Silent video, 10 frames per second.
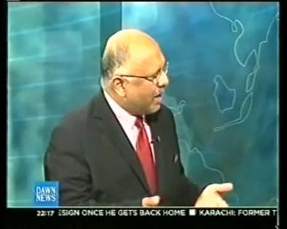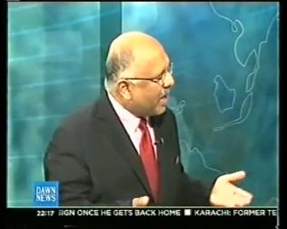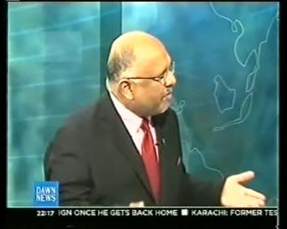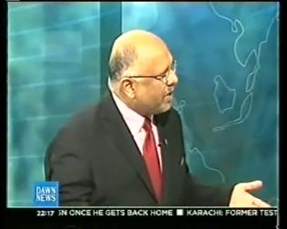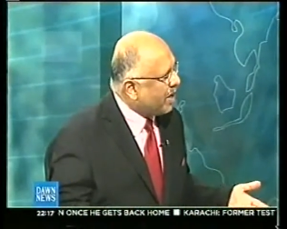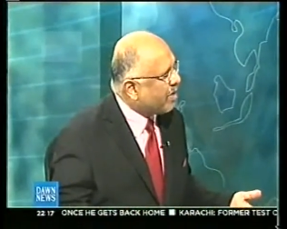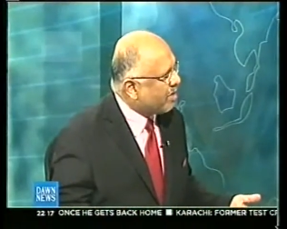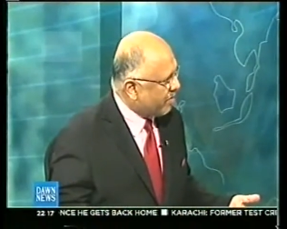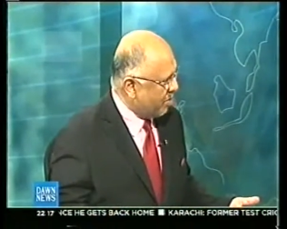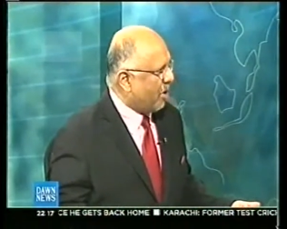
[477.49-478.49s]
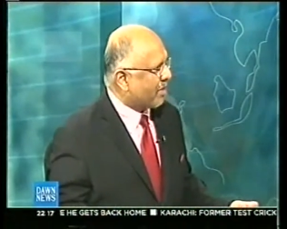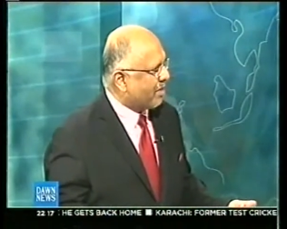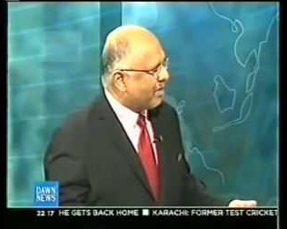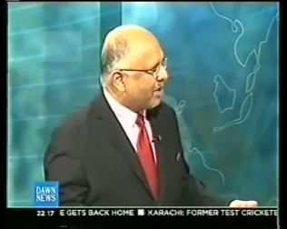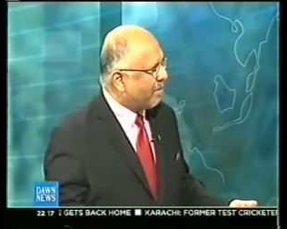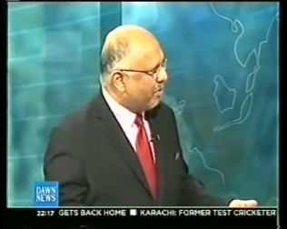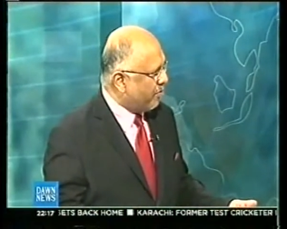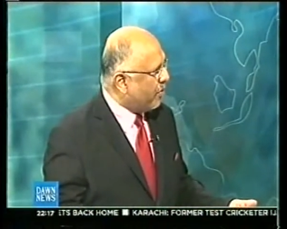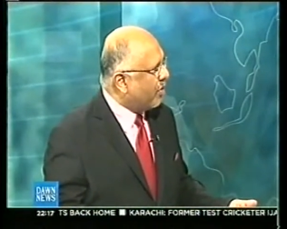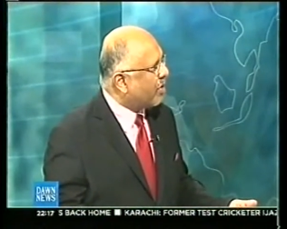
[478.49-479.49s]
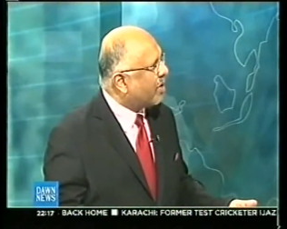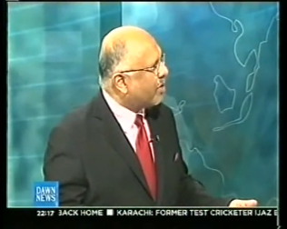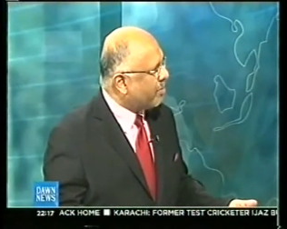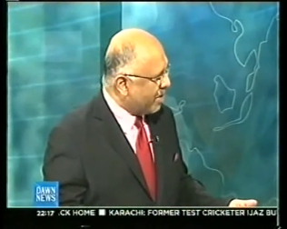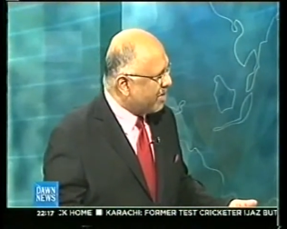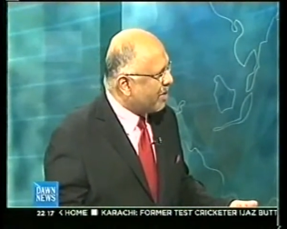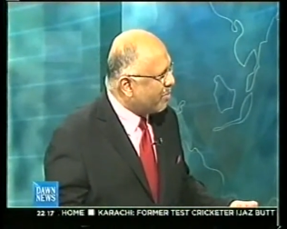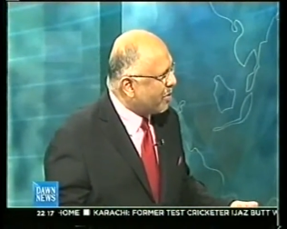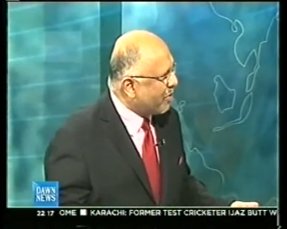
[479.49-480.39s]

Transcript: 11 years of democracy before President Pervez